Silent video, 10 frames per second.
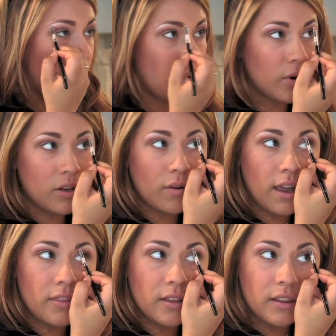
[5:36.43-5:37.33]
and when you
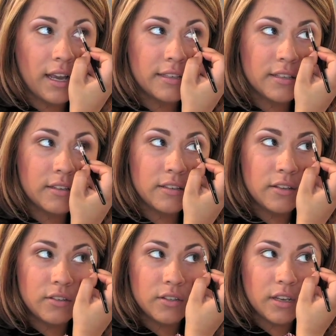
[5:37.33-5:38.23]
add the glasses,
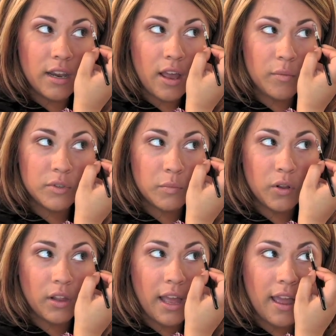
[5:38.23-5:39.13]
it's just going to help to
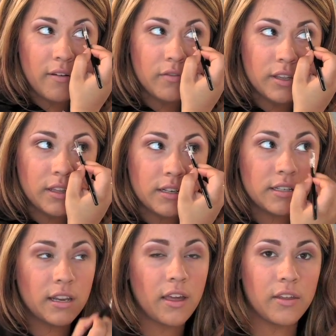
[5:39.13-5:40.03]
pull everything
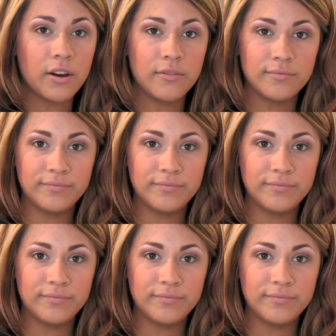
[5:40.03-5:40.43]
together.